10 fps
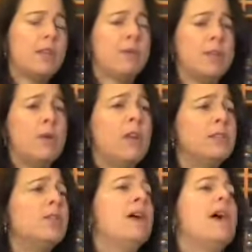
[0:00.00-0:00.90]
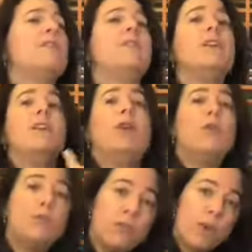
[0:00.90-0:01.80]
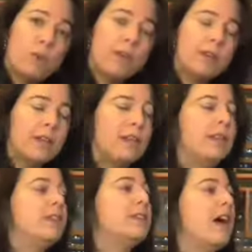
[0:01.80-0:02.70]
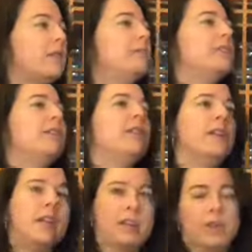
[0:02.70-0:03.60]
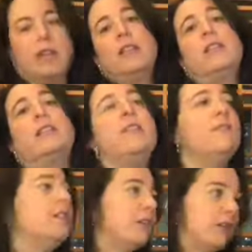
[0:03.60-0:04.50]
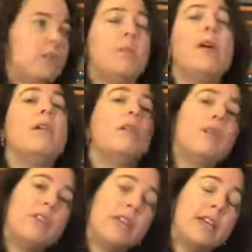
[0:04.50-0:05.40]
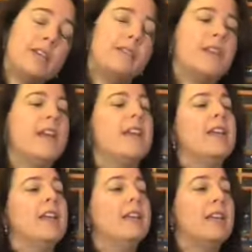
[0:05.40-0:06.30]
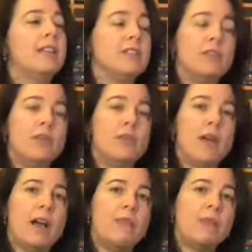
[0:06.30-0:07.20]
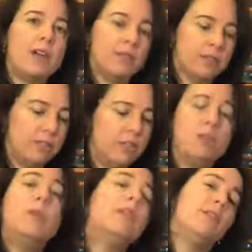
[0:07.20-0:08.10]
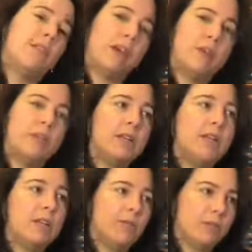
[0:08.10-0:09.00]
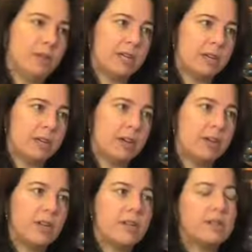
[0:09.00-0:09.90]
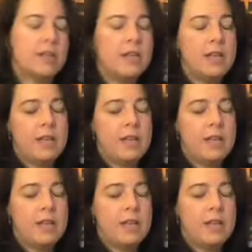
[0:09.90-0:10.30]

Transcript: But you also have the go forward, the documents that are going to get created this evening or tomorrow or the next day. And so you have kind of a dual environment in information governance.